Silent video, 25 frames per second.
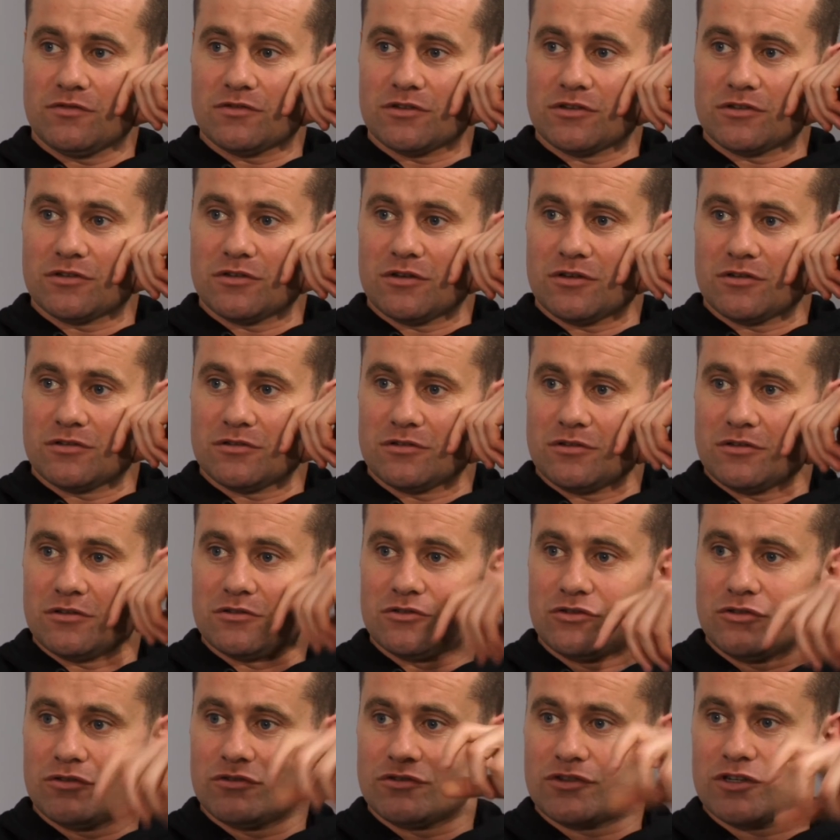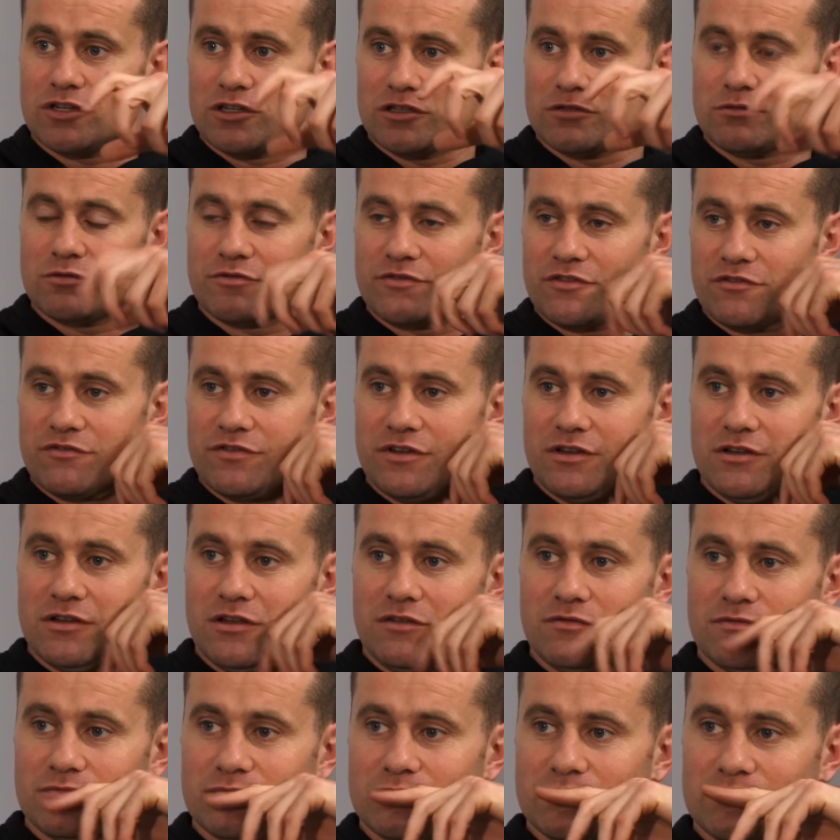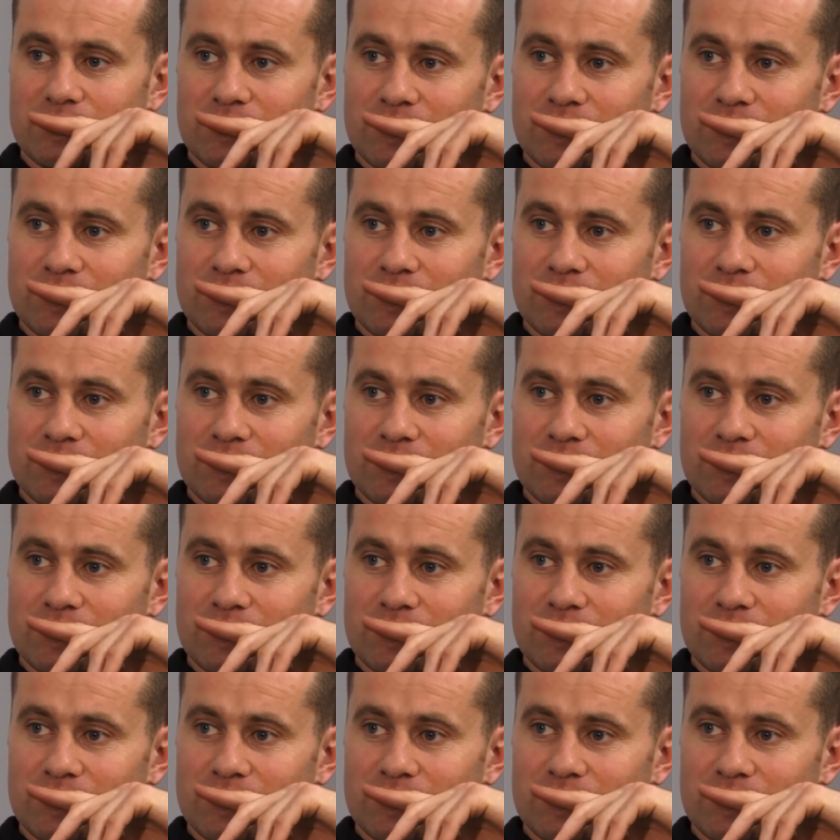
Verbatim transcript: is, is doing drills with your feet even.